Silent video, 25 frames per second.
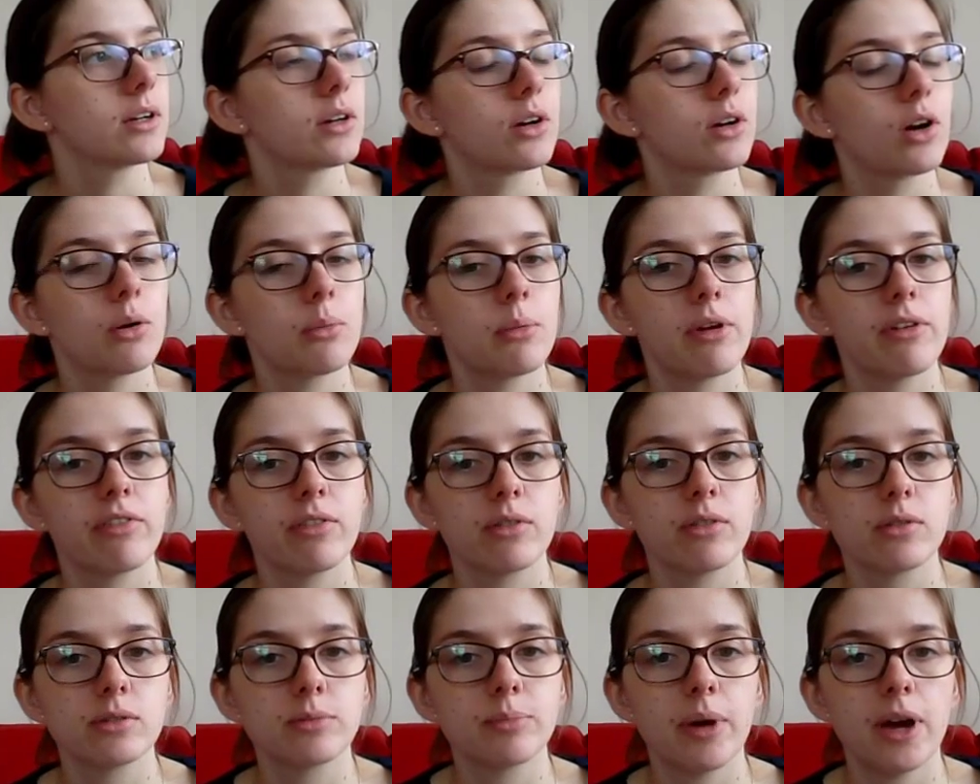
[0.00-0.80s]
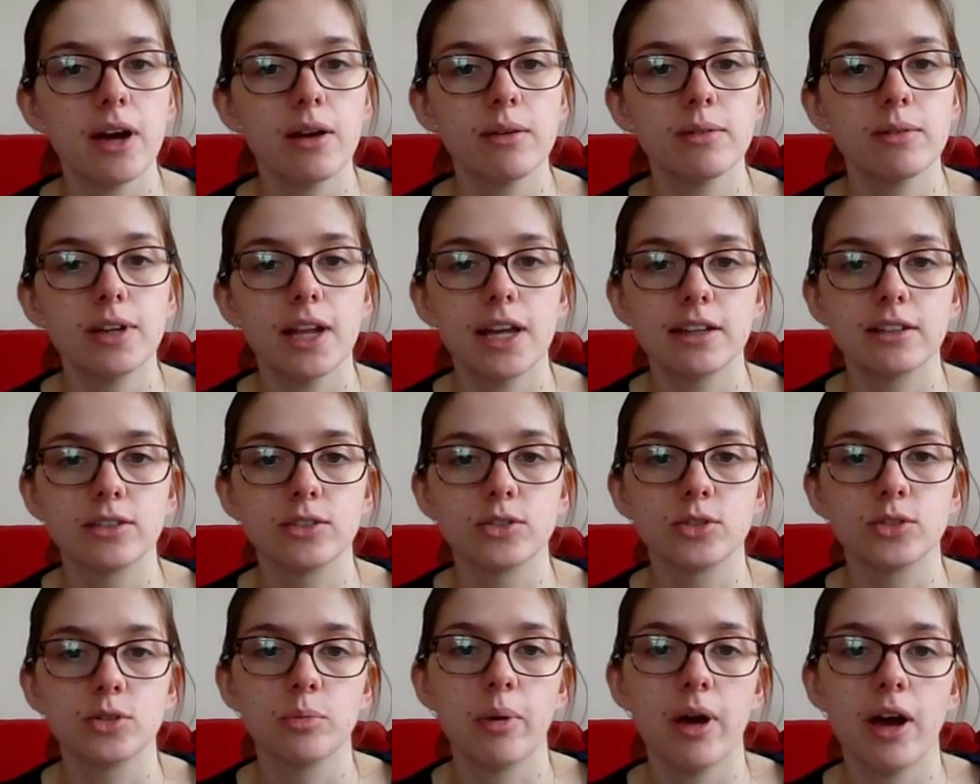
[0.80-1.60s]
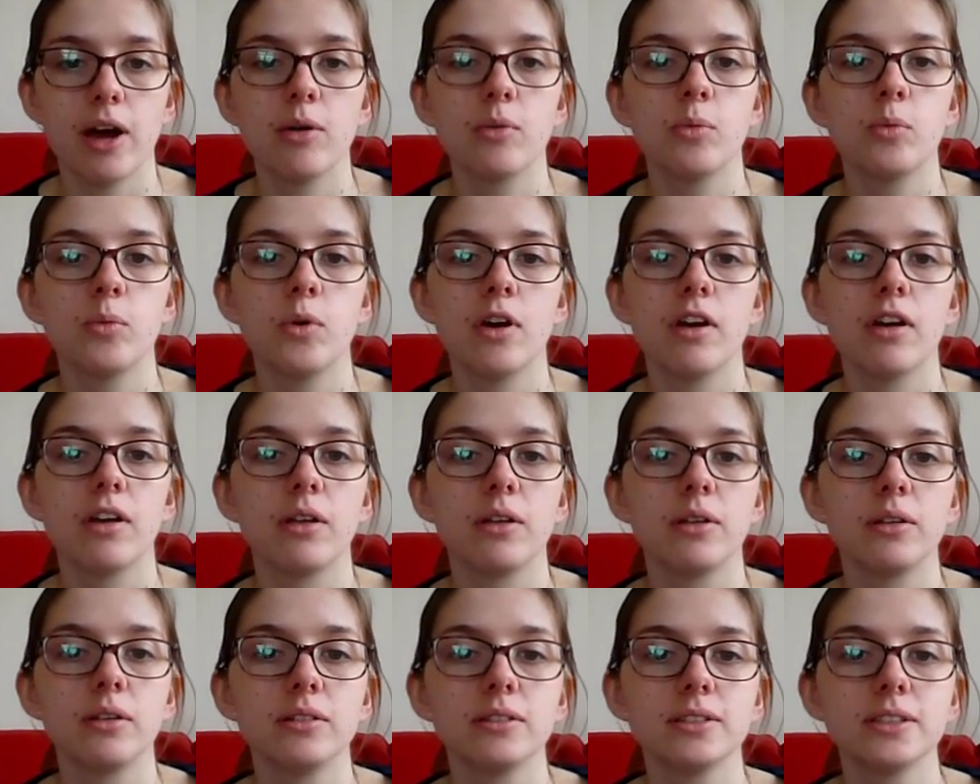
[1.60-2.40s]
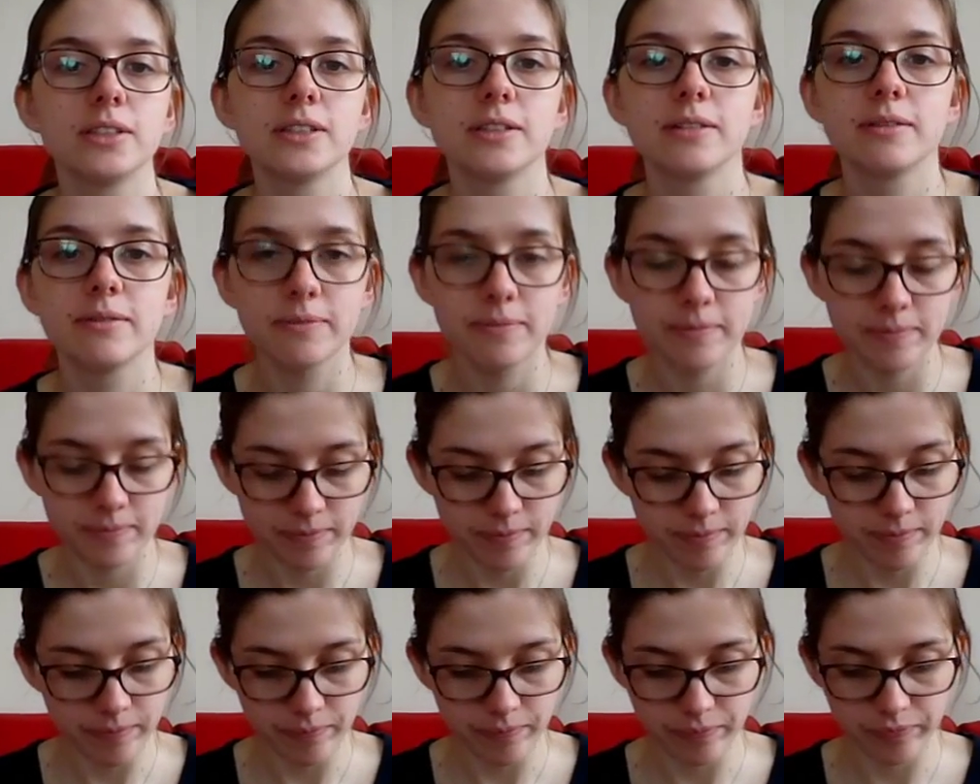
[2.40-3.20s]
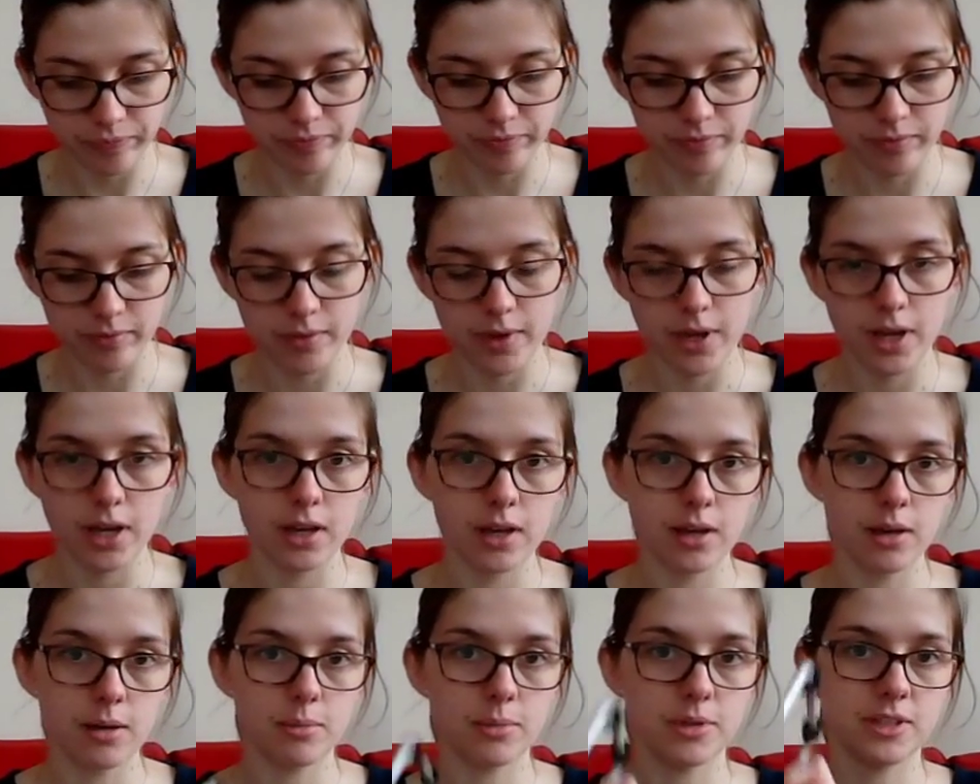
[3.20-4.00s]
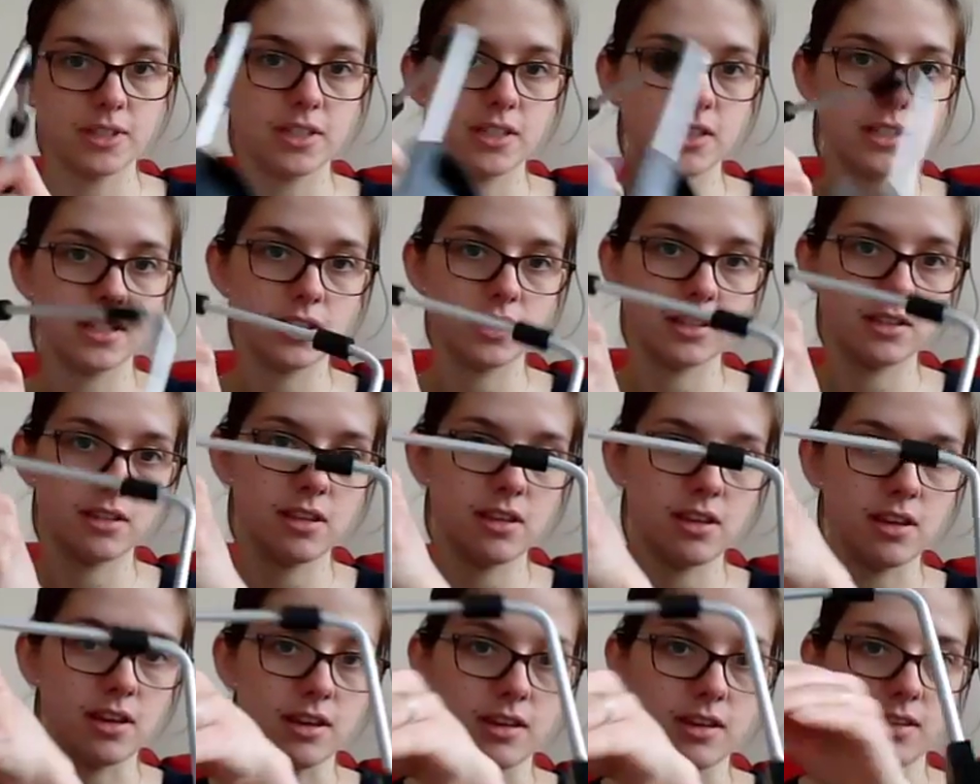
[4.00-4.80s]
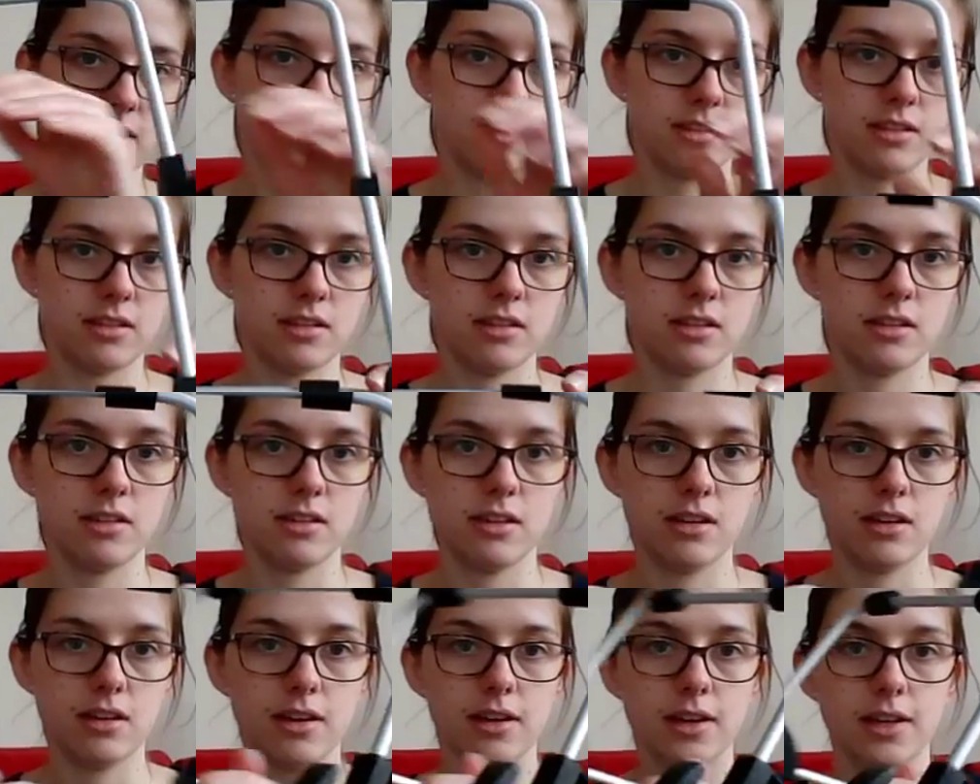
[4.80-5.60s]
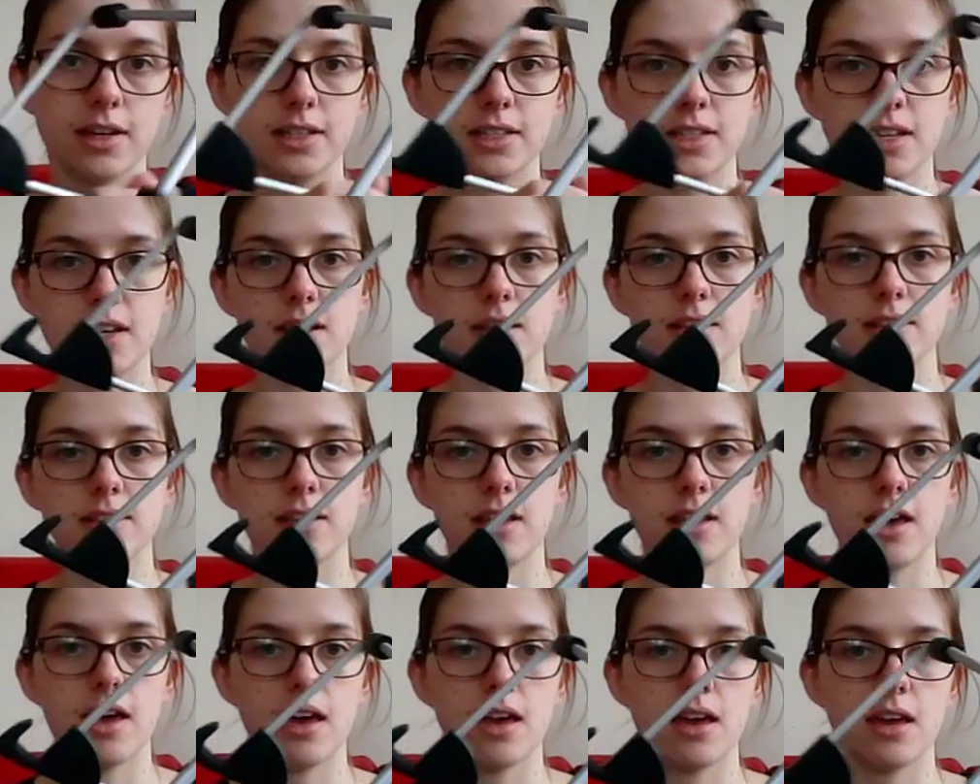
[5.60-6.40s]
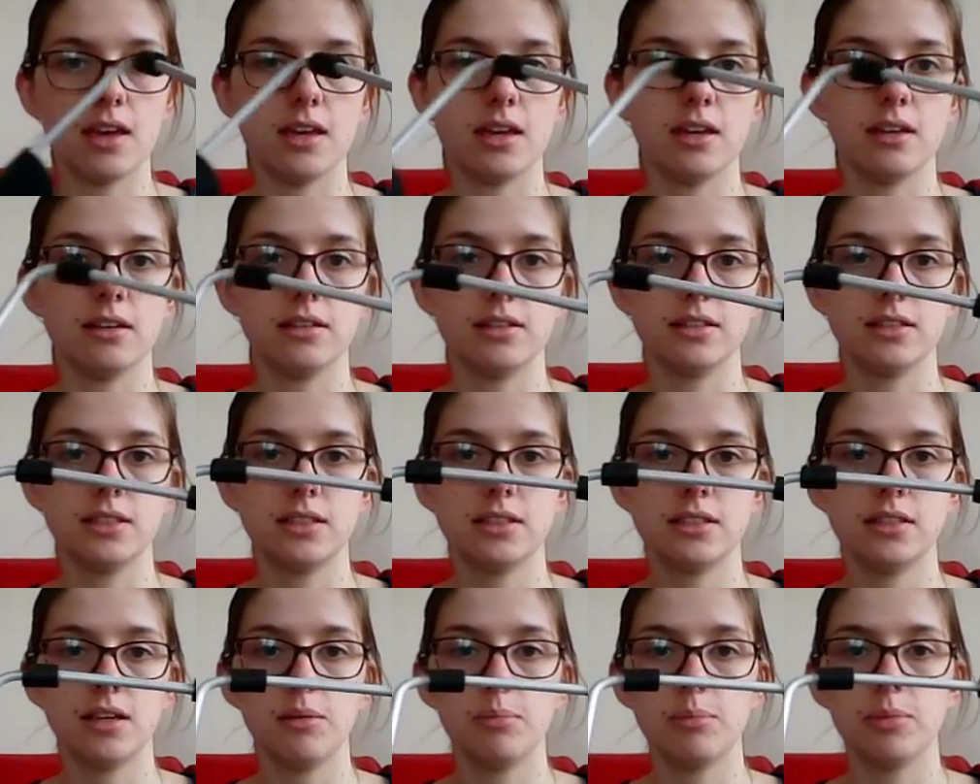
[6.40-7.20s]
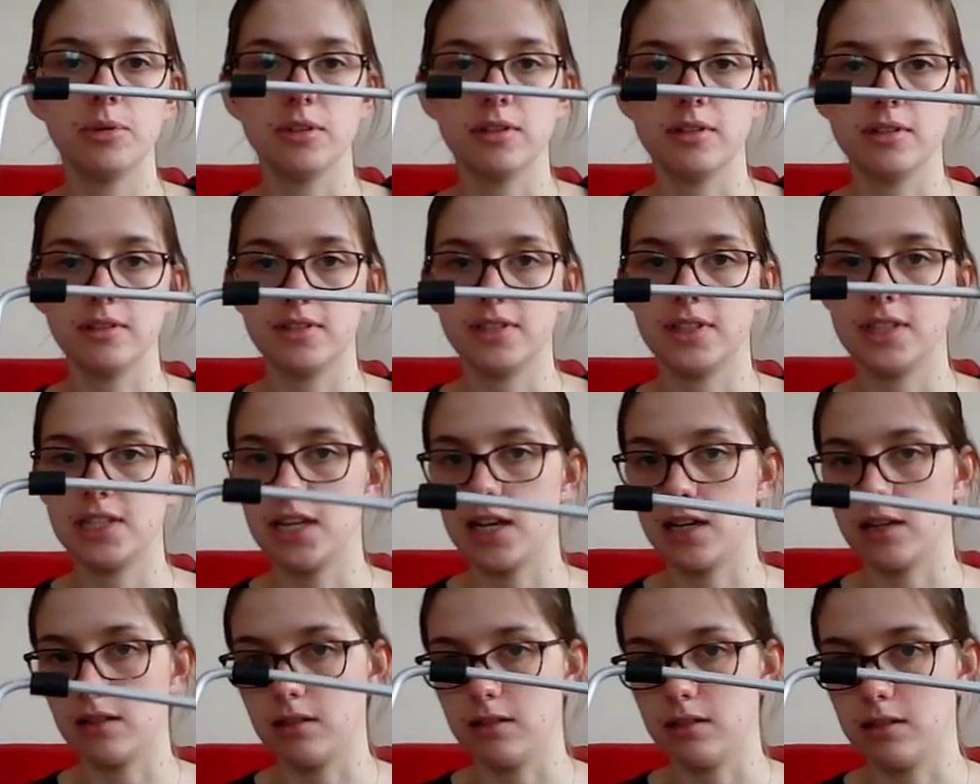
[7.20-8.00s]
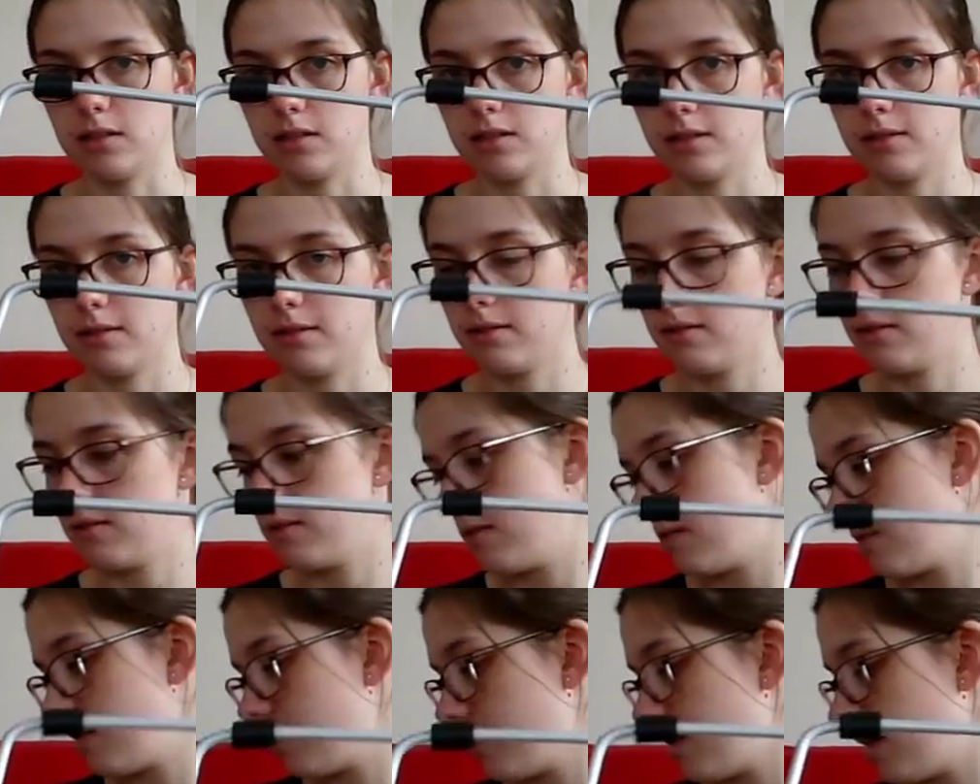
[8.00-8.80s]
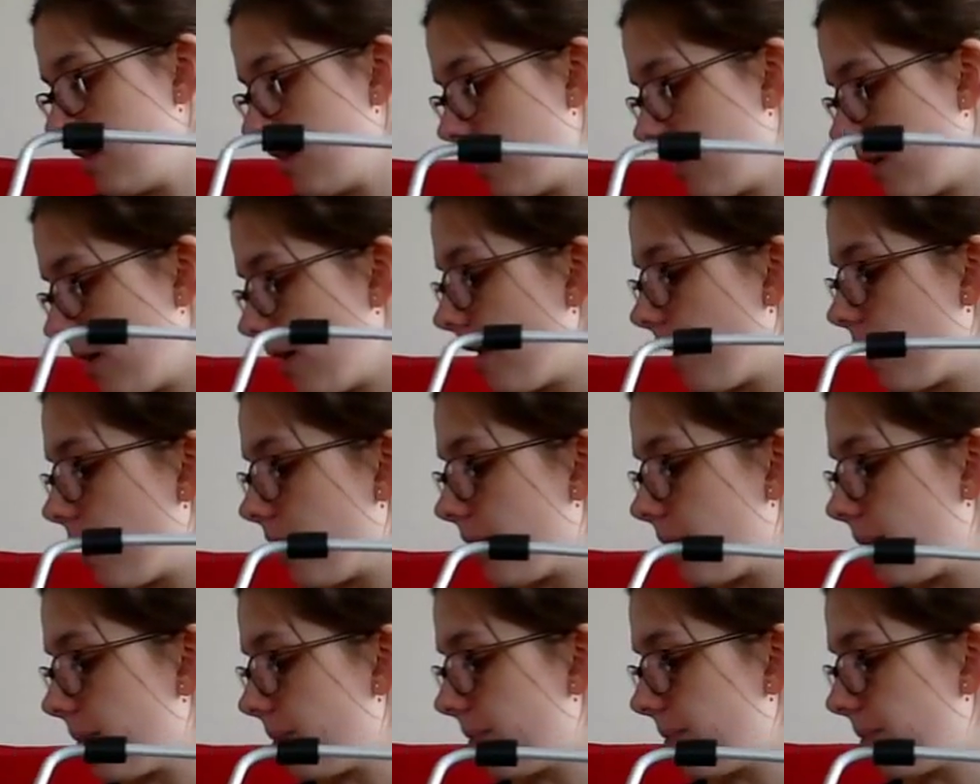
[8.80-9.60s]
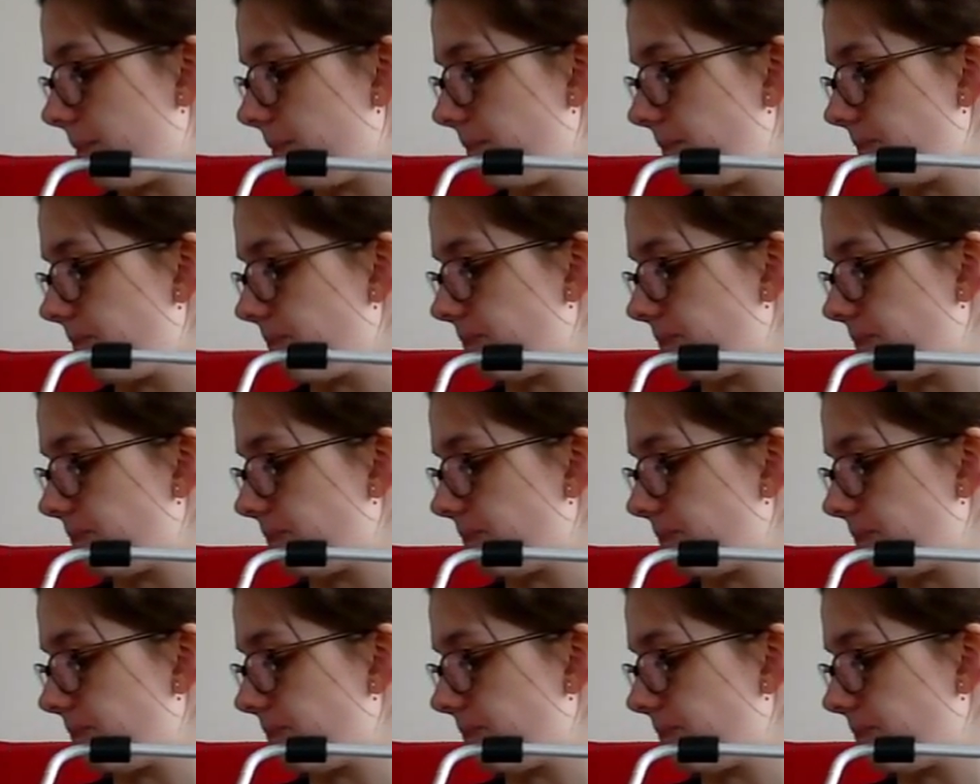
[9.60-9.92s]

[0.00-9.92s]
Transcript: Can't remember if it was Poundland or Pound World, but it is this. It is a tablet stand, but